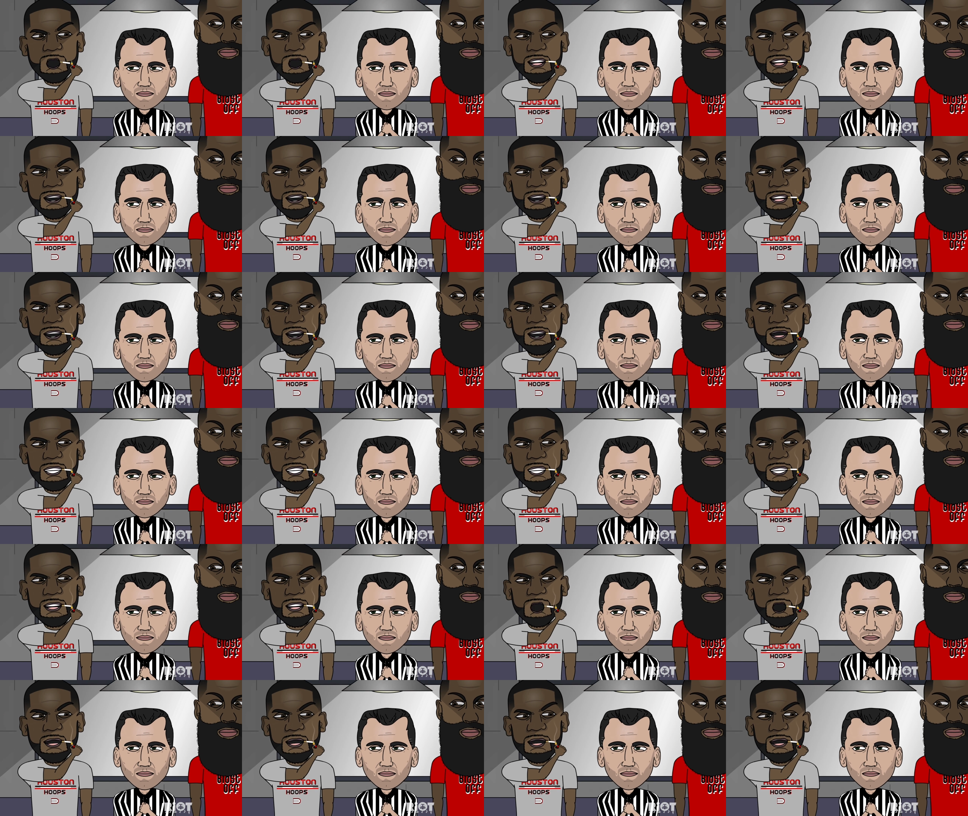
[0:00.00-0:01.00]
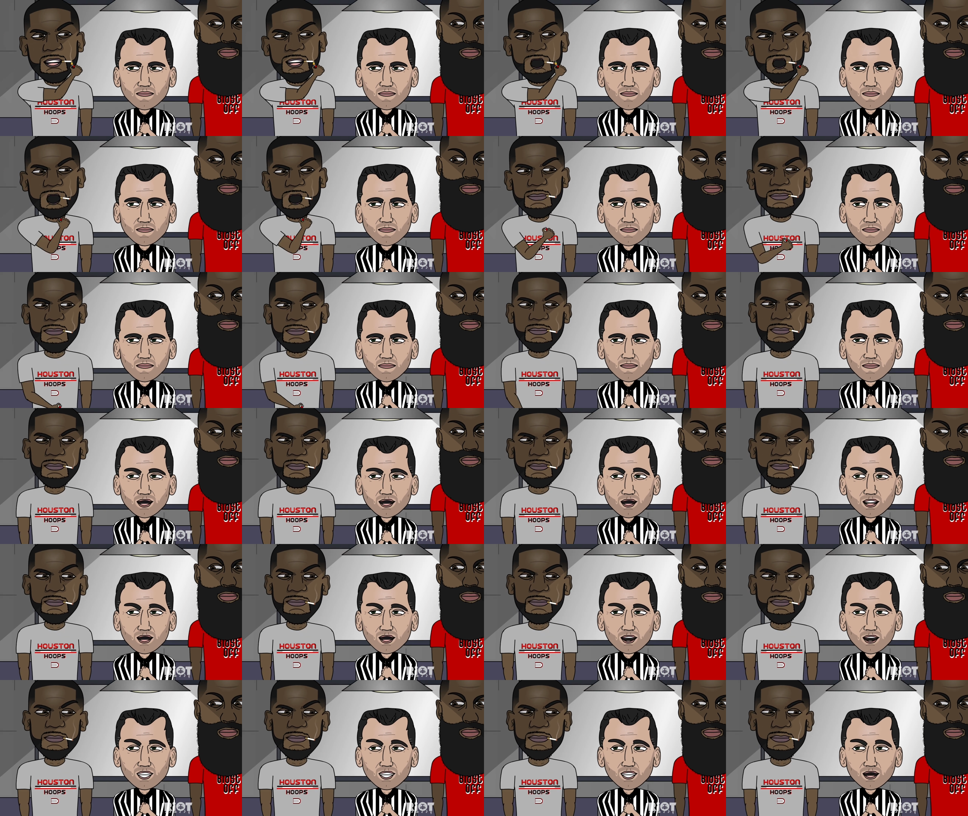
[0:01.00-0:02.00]
Speaker 1: we'll be here until we do.
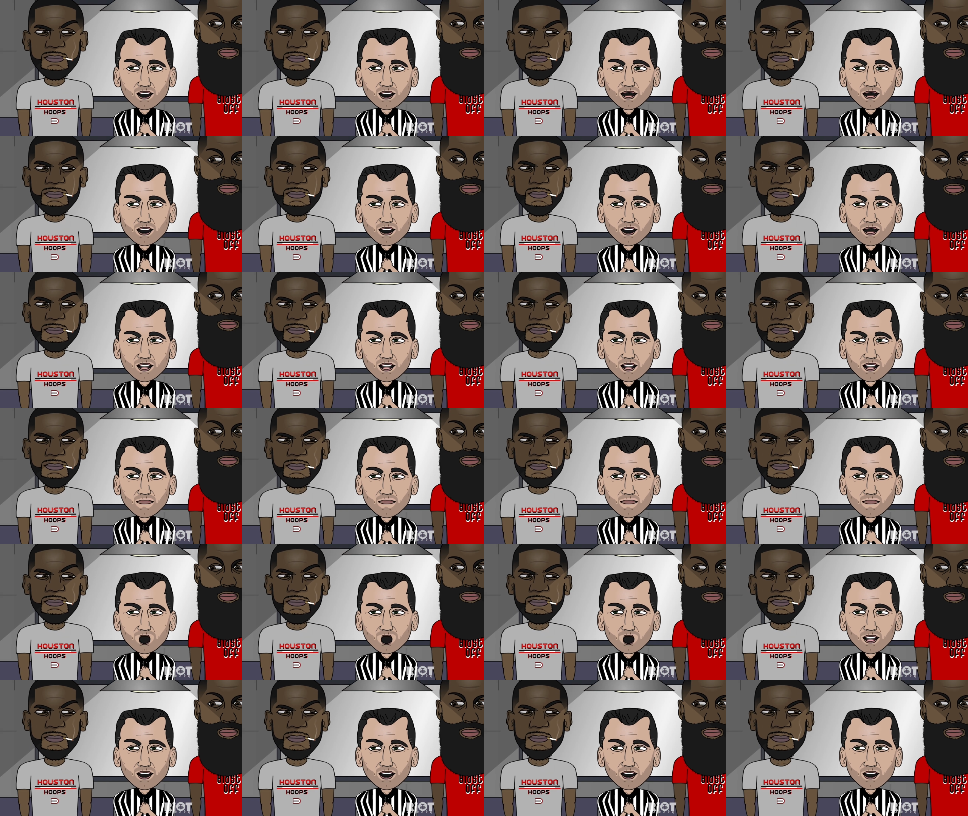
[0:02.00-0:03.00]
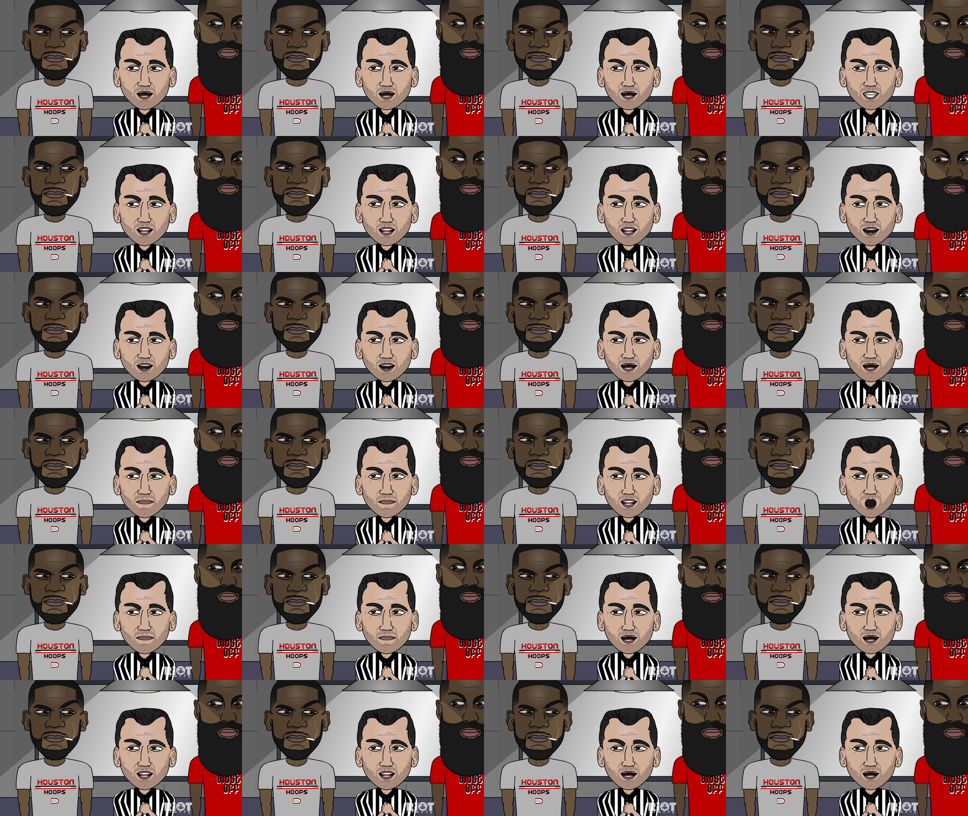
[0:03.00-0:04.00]
Speaker 2: Well, make sure you call your mother and tell her I'm
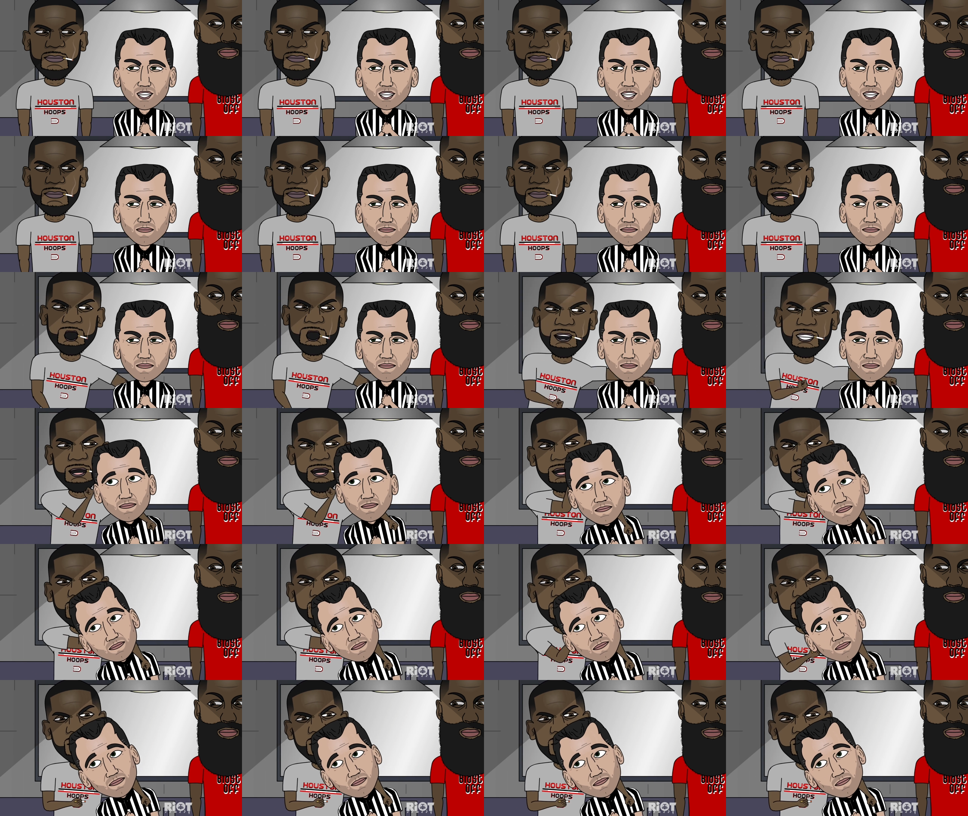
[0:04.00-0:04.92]
gonna be late. You son of